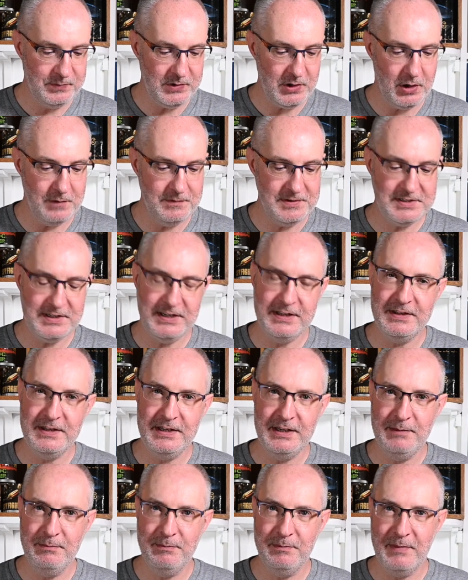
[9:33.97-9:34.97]
Obviously
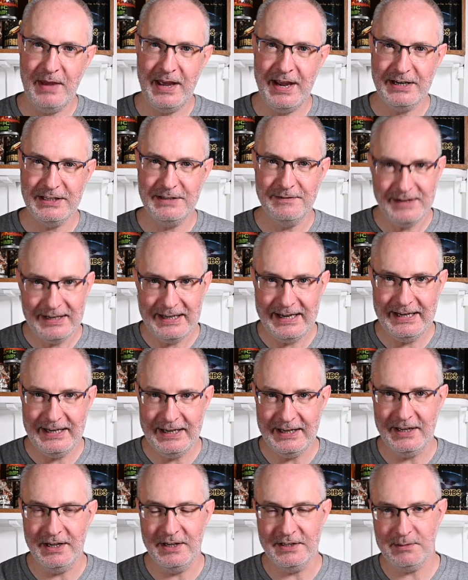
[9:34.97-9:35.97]
the act of
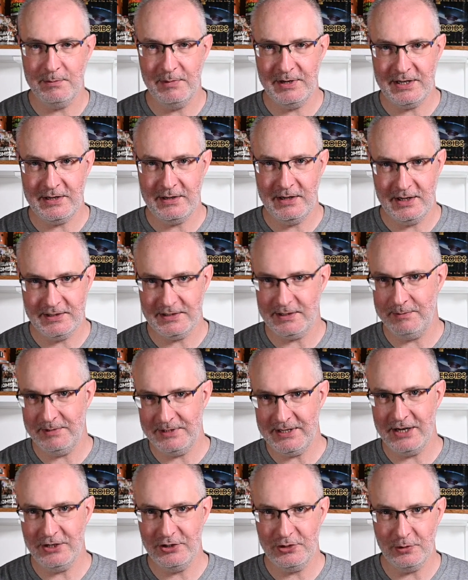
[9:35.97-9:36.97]
cleaning it is a
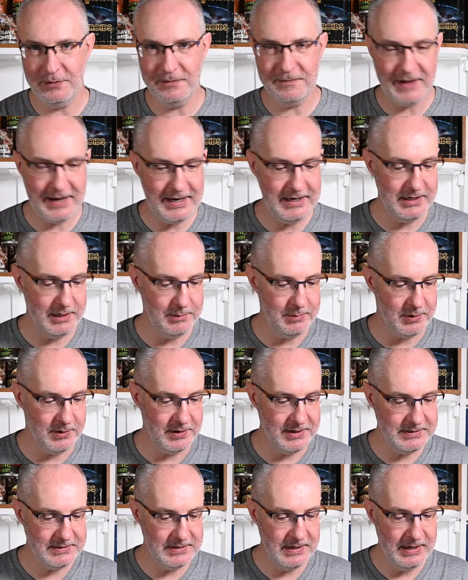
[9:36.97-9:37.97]
potential failure
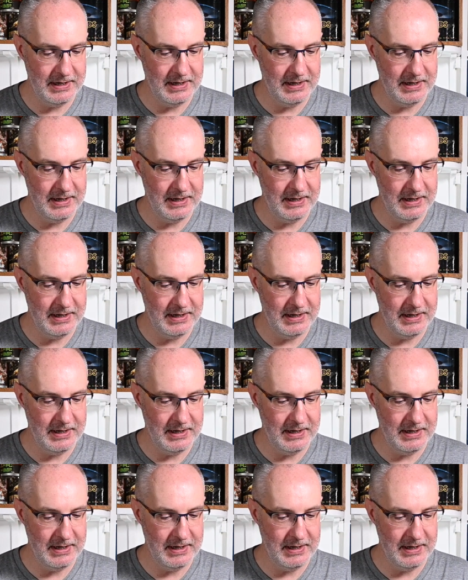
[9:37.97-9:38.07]
point.